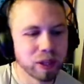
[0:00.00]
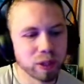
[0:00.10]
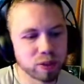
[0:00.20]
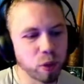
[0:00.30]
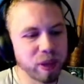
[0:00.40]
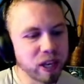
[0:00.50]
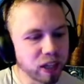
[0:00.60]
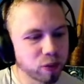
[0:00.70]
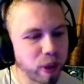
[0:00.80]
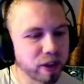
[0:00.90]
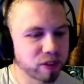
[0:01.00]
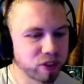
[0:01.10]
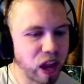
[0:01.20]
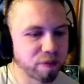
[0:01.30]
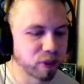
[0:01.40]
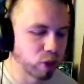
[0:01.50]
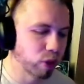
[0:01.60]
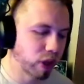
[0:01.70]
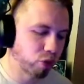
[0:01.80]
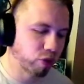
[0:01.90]
So because Microsoft has
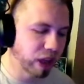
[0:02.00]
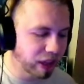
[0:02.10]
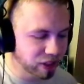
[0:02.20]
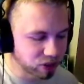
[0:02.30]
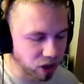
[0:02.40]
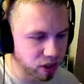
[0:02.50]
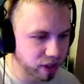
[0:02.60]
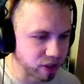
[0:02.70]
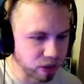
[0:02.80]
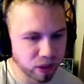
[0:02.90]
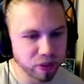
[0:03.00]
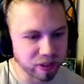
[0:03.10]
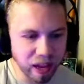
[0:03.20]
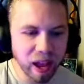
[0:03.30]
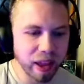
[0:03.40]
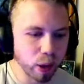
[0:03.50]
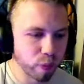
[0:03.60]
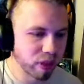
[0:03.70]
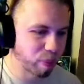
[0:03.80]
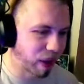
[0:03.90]
only really started turning the tide
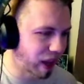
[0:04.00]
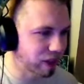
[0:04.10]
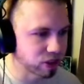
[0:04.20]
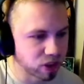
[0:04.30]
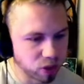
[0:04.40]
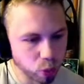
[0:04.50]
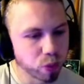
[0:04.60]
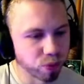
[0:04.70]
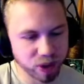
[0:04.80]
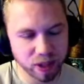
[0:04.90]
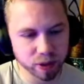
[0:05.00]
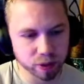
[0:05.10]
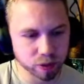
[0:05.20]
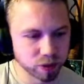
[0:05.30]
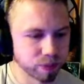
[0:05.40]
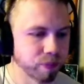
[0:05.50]
over the past two three years